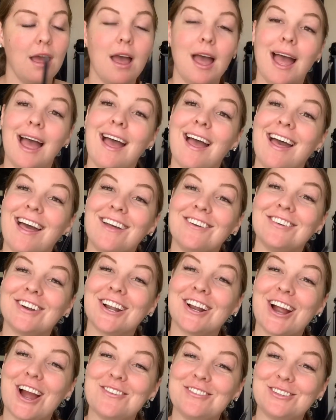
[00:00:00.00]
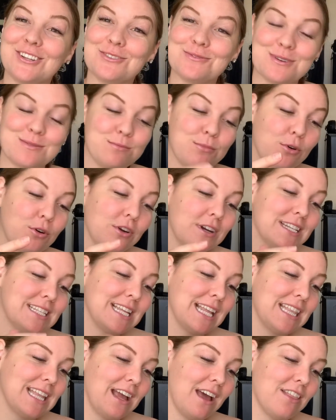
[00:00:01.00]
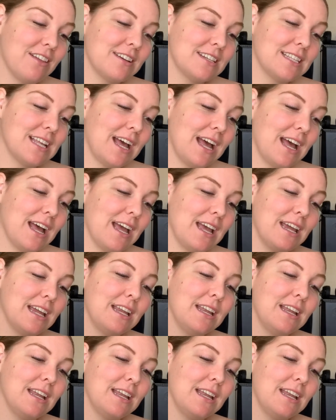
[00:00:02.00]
And we're gonna grab a little bit more, set the other side.